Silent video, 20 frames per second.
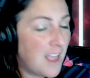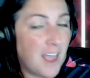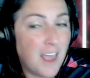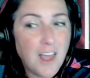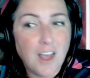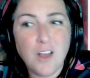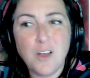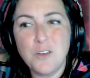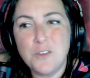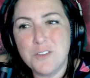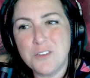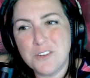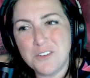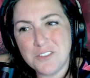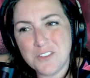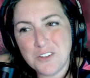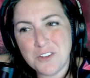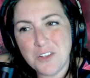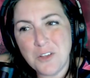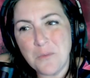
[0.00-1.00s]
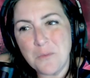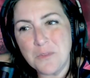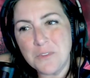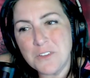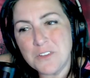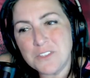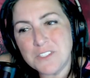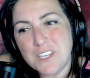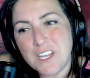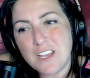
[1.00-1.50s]
Oh, they're
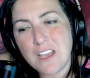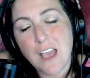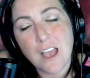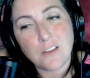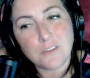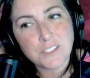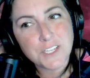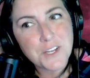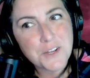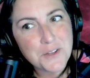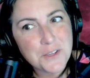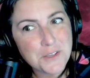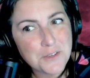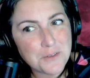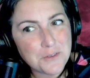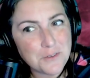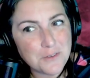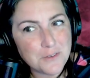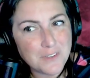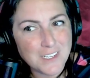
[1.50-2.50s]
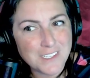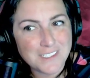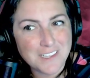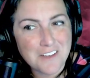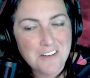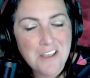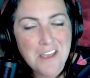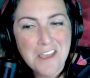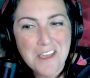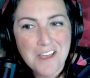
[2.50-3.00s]
saying, "How dare you? It's
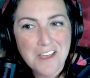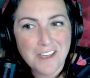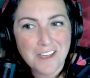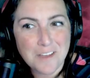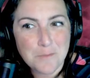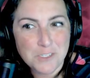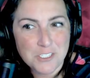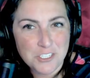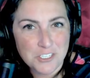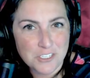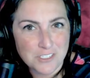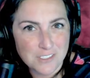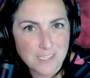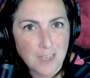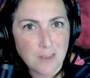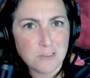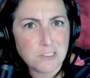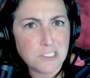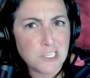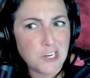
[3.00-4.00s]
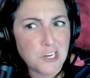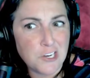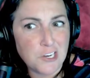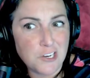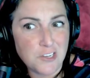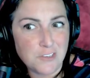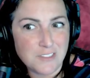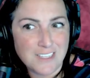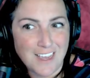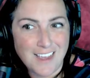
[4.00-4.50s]
their AI images. How dare you
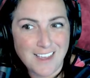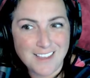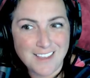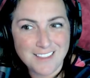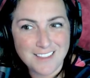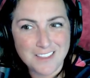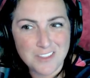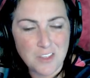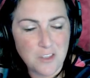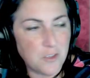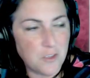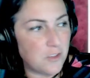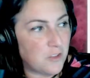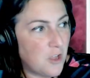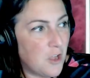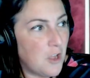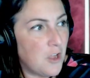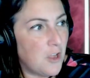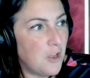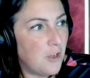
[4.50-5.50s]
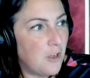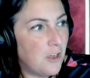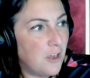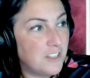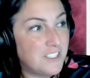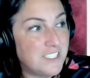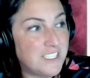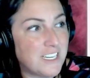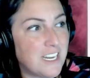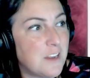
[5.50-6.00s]
say that the
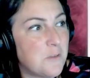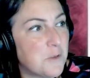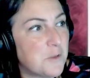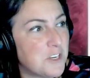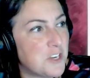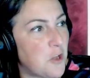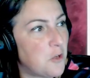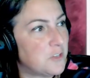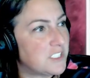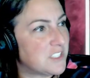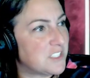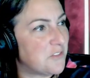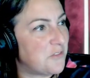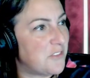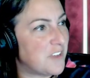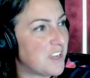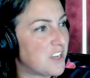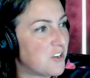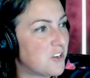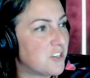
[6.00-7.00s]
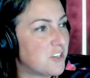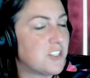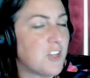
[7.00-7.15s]
Did anyone notice the fingers?